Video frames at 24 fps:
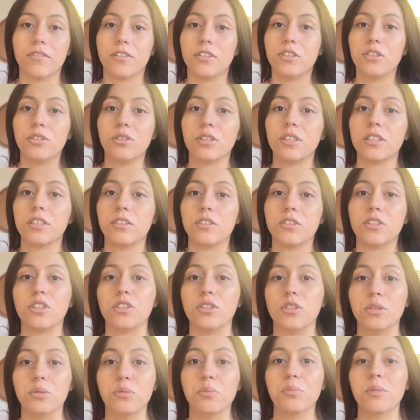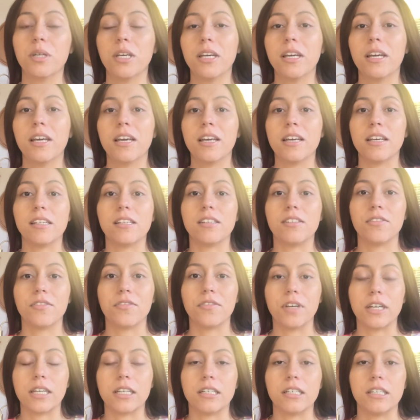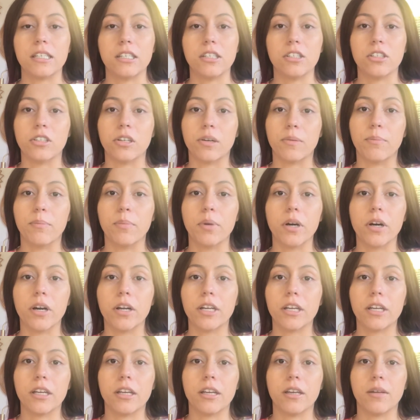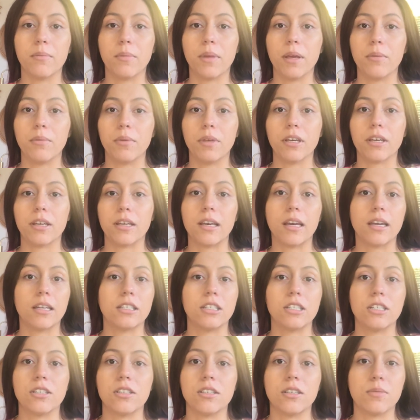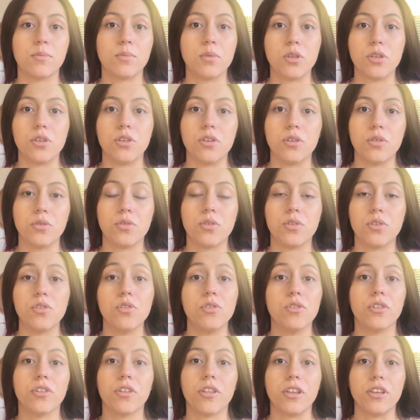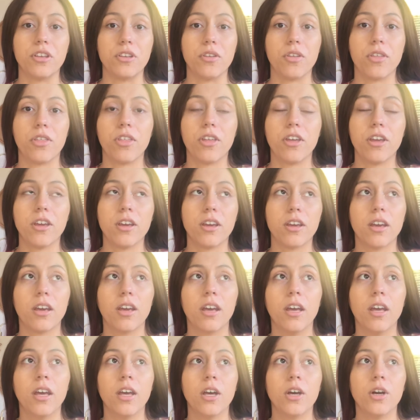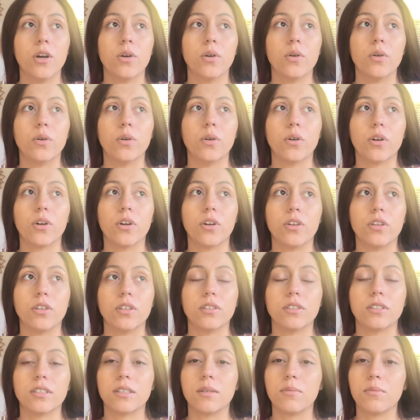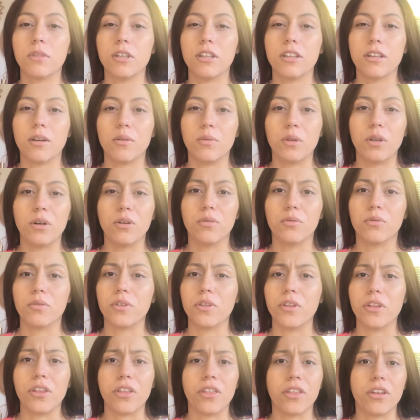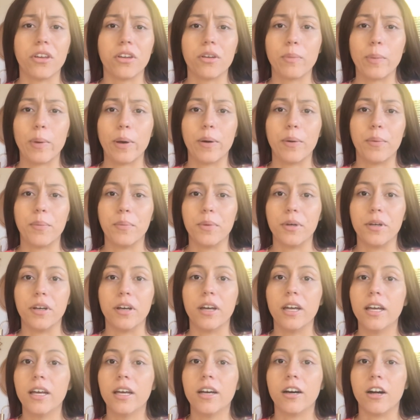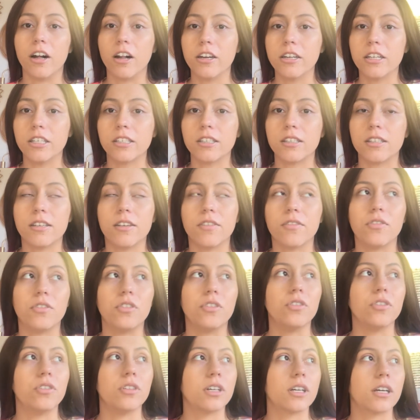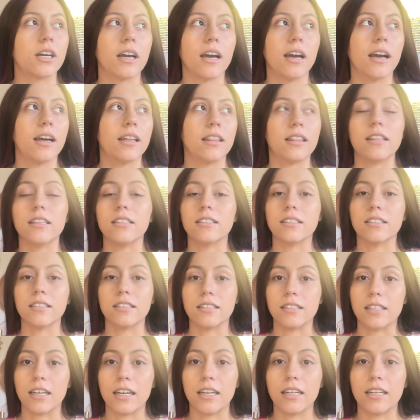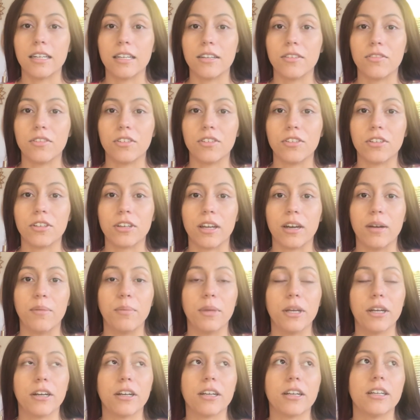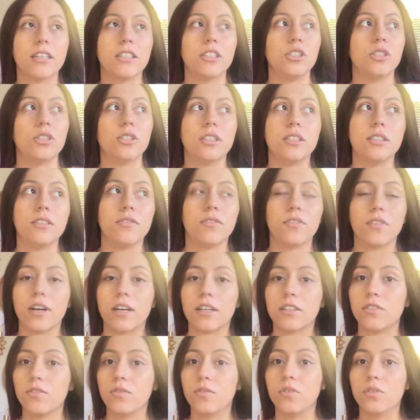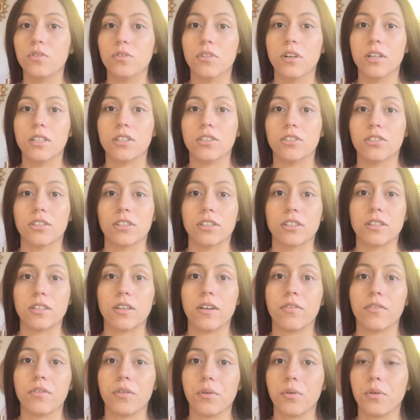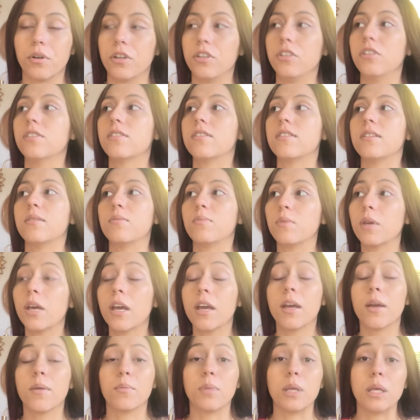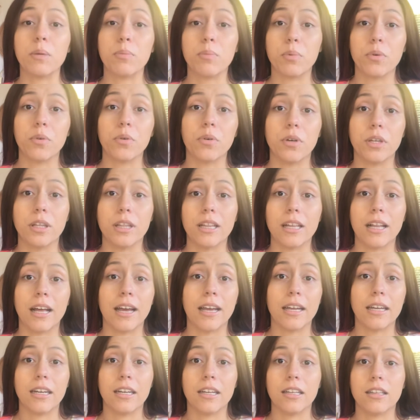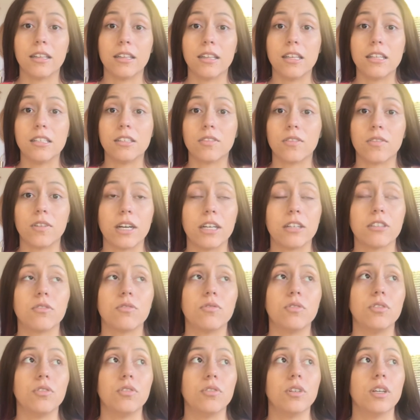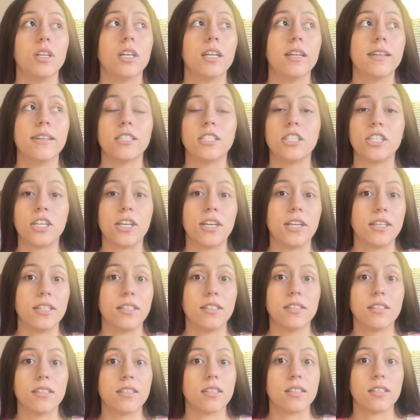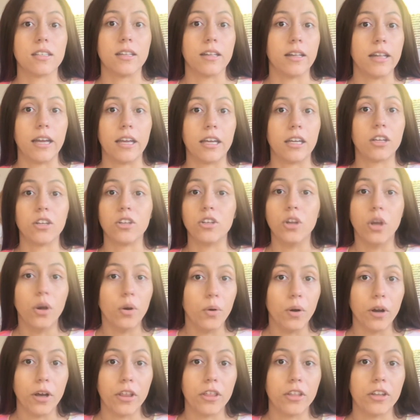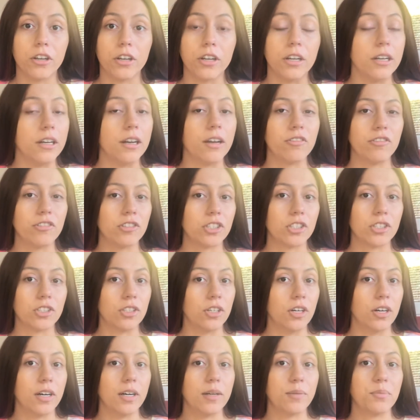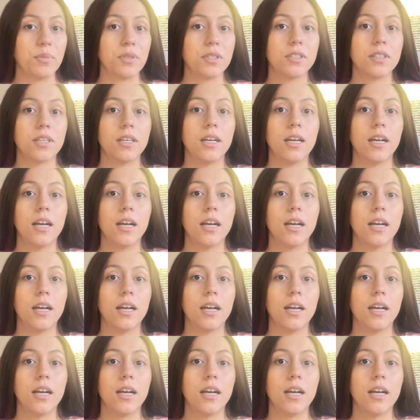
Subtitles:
you consume is affecting your body, and maybe it catches up to you sooner than you think, or it's something that we don't really think about. But honestly, if you look at this society, if you look at America, you see fast food restaurants everywhere. You see people in line in these fast food chains like no other, it never stops.